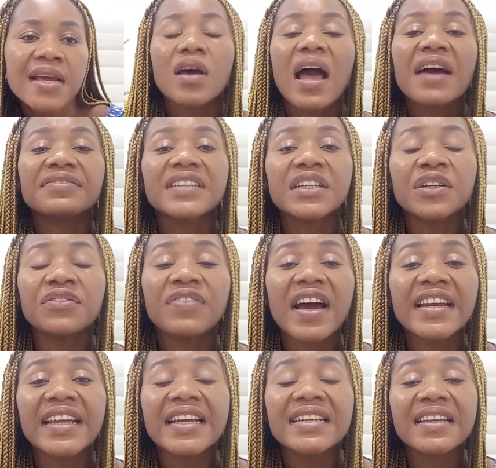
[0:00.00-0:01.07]
So after you've
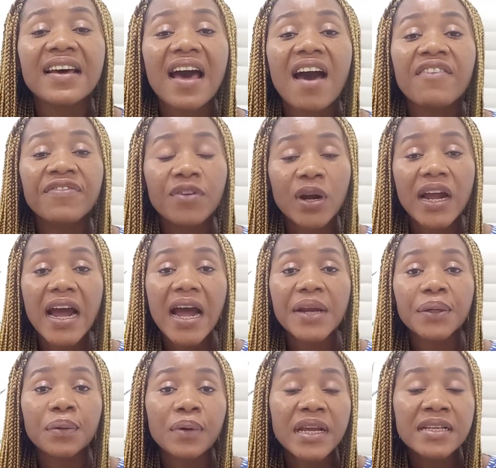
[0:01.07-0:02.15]
added the
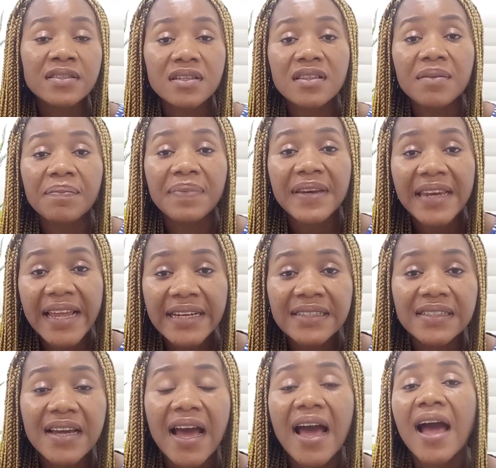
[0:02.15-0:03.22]
avocado into the
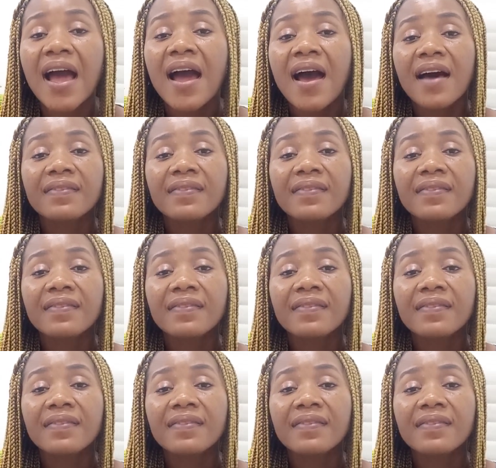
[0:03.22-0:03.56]
blender,